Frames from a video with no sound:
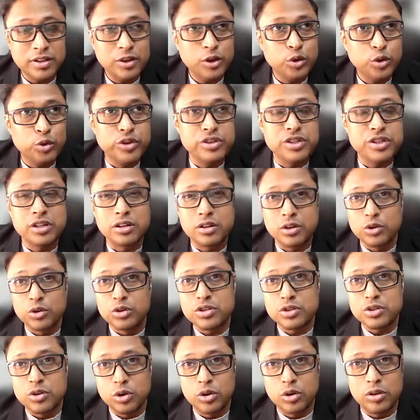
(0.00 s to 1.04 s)
which includes
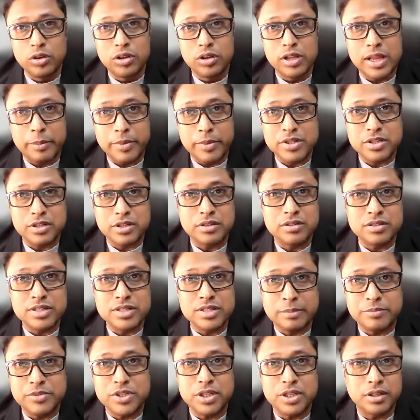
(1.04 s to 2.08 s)
Google, Amazon,
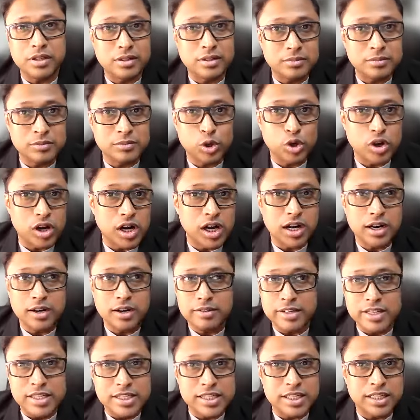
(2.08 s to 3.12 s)
Samsung, Moga,
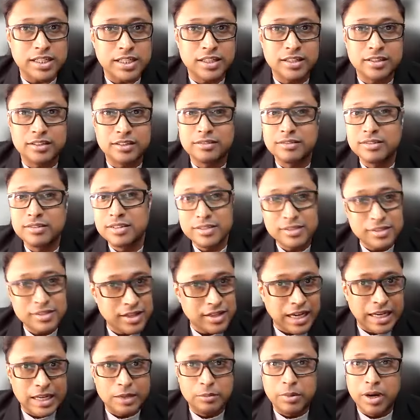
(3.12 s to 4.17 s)
Intel,
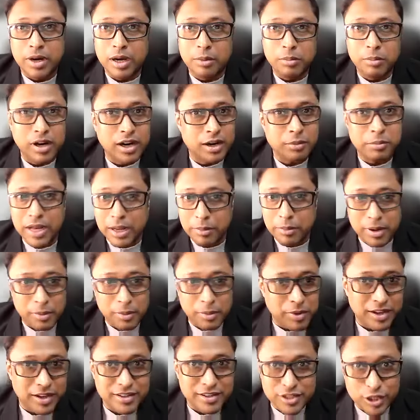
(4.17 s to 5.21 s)
Alibaba, blah, blah,
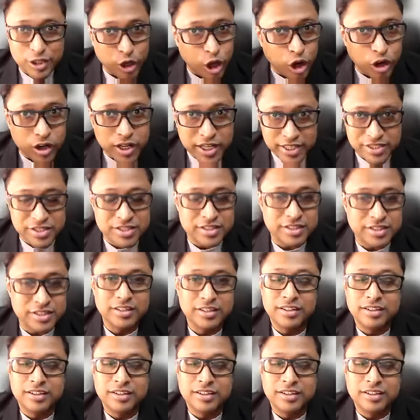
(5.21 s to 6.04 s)
blah. It's a long list.